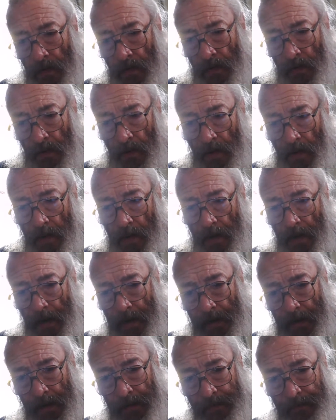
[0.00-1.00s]
All
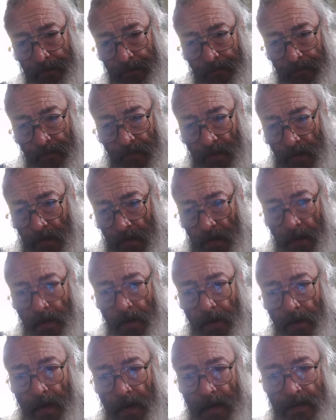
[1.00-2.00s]
right,
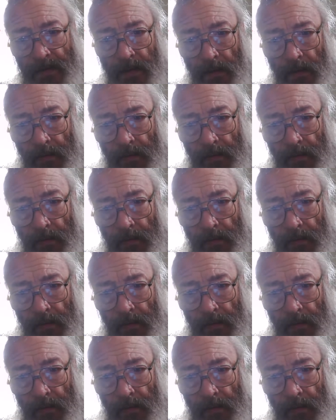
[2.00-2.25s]
that's what